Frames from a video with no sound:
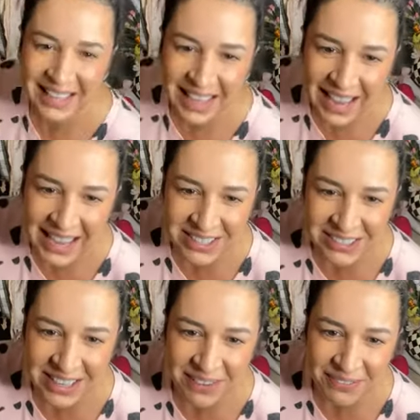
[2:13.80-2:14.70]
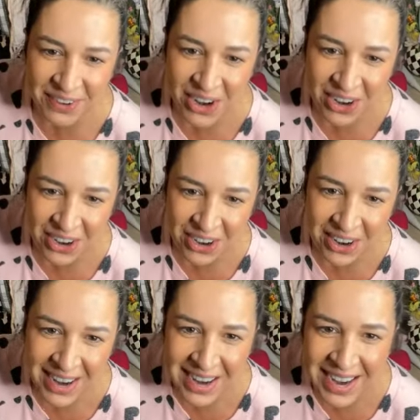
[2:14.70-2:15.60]
Hey,
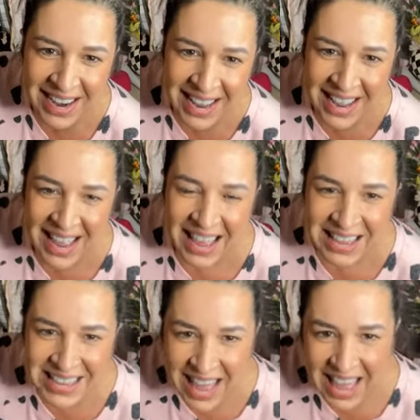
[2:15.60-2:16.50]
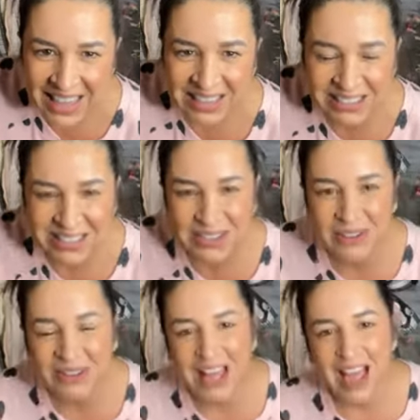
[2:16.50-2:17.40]
Jennifer. Yeah,
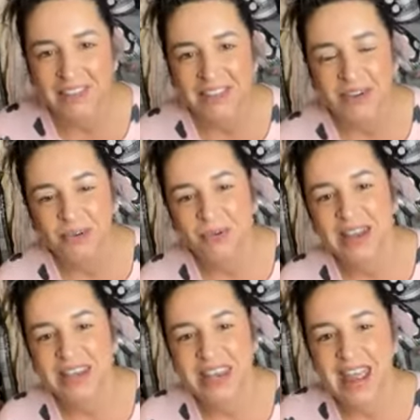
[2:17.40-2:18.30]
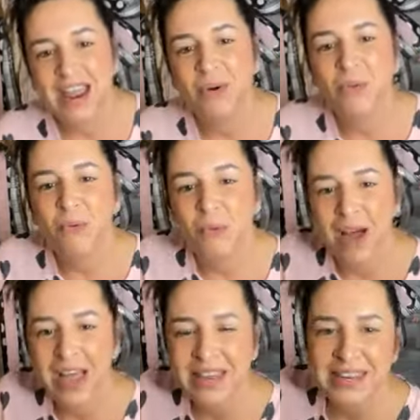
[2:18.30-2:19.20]
2 lives in one day.
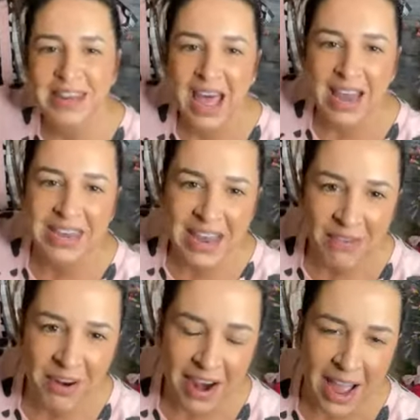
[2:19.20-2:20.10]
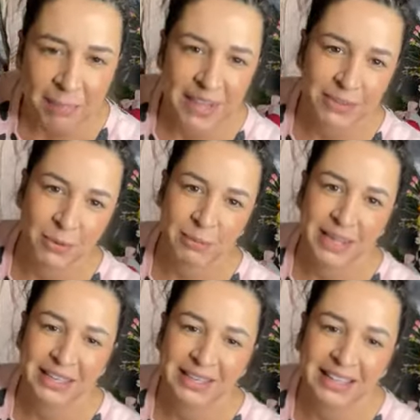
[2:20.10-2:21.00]
What? That never happens with
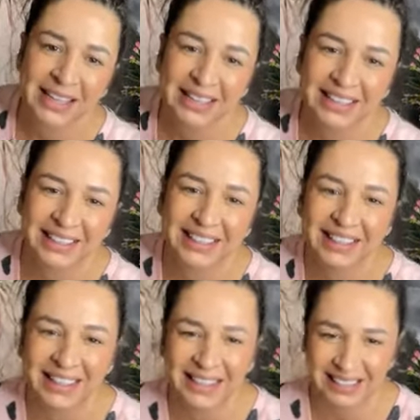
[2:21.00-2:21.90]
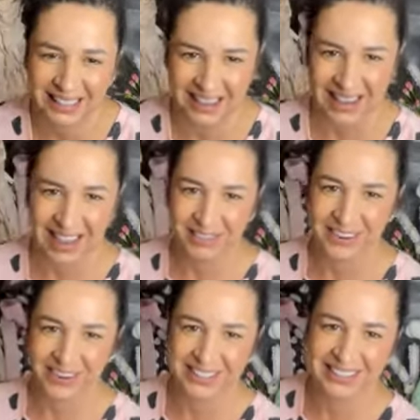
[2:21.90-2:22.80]
me. Like
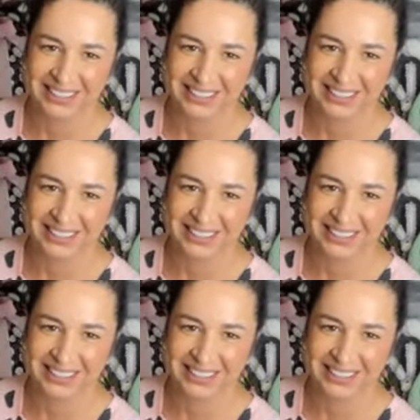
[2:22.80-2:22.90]
ever.